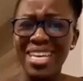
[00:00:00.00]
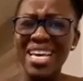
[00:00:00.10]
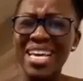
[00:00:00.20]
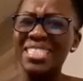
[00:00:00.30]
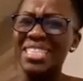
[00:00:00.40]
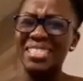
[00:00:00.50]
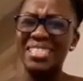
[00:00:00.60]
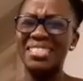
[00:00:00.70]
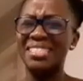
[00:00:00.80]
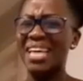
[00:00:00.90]
He
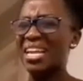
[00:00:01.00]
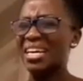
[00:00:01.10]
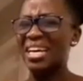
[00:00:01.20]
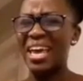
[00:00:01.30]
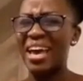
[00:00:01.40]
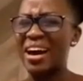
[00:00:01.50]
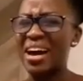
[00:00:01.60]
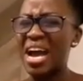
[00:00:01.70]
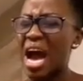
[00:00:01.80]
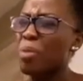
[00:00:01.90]
doesn't turn a hair
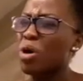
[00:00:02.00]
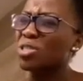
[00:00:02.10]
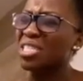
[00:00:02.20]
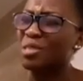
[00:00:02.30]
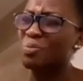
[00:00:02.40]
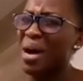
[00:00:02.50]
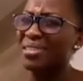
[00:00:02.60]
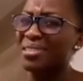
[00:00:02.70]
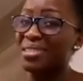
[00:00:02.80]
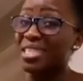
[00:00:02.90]
about his
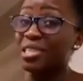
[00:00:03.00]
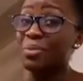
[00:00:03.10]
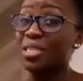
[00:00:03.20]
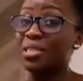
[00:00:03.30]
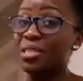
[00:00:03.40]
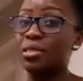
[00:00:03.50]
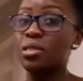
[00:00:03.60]
past statements,